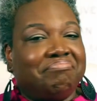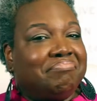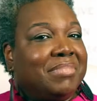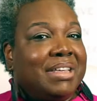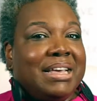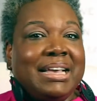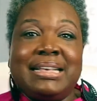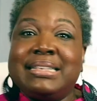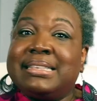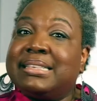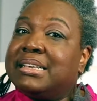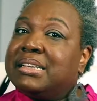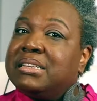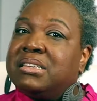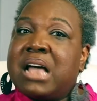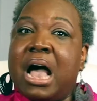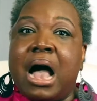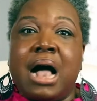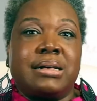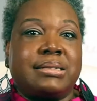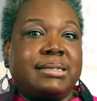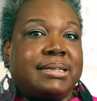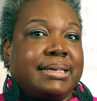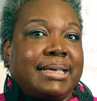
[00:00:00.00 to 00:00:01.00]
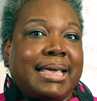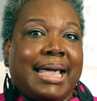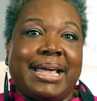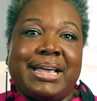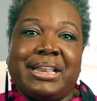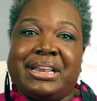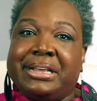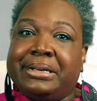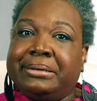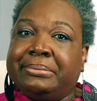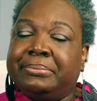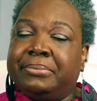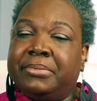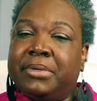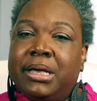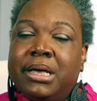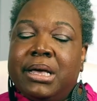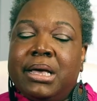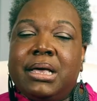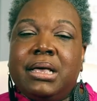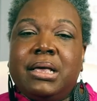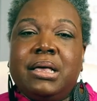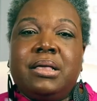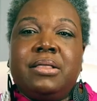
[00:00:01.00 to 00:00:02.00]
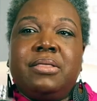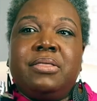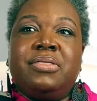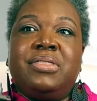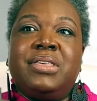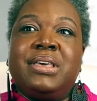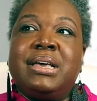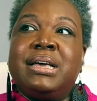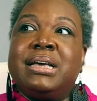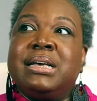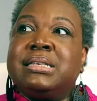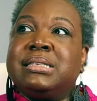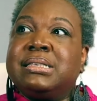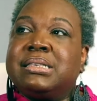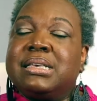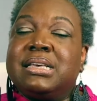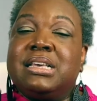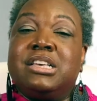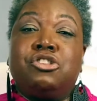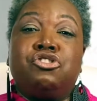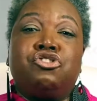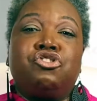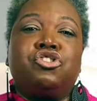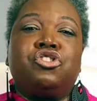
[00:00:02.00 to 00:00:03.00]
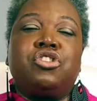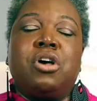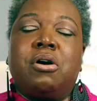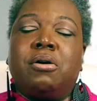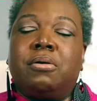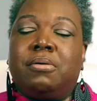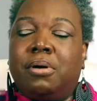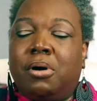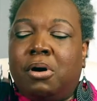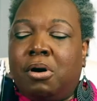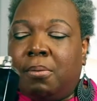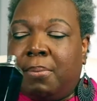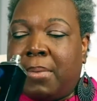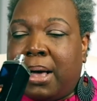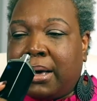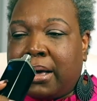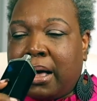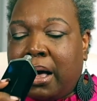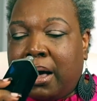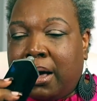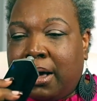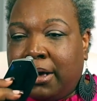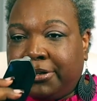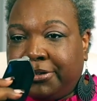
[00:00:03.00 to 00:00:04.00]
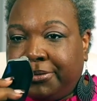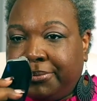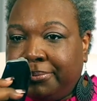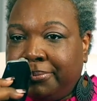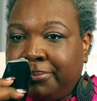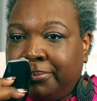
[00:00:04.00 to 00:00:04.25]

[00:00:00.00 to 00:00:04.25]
It's intoxicating. This is so, oh my gosh.